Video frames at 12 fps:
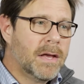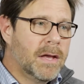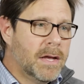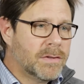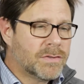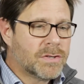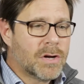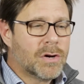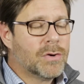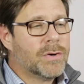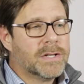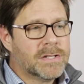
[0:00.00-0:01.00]
And
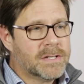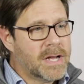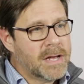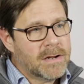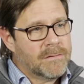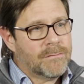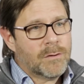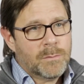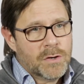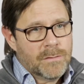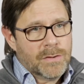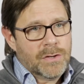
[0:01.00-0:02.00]
so instead of
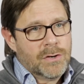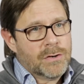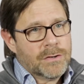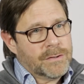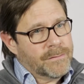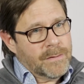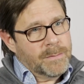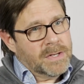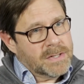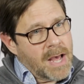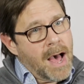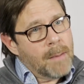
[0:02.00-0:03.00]
removing the uterus from the
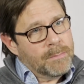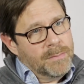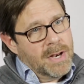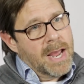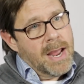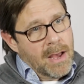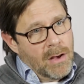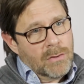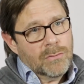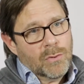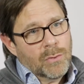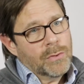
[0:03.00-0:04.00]
top
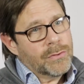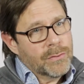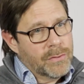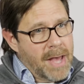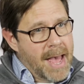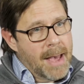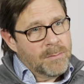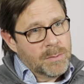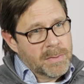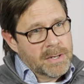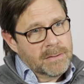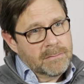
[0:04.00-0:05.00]
down, going through the
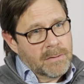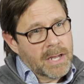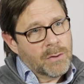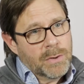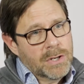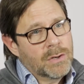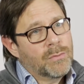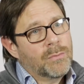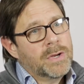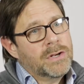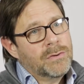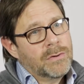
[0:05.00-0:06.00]
abdomen like we do when
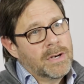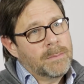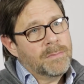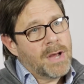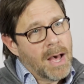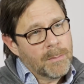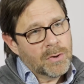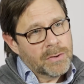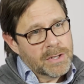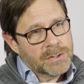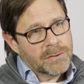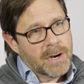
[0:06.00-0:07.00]
we do an abdominal
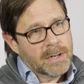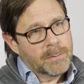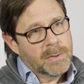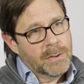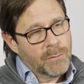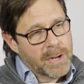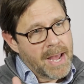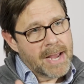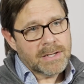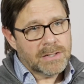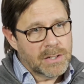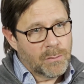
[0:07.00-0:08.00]
hysterectomy, we
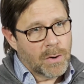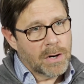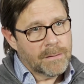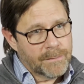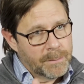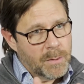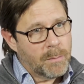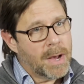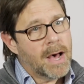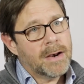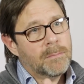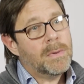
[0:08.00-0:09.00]
actually work from the
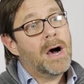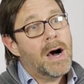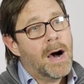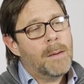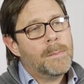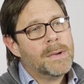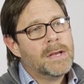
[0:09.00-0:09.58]
bottom up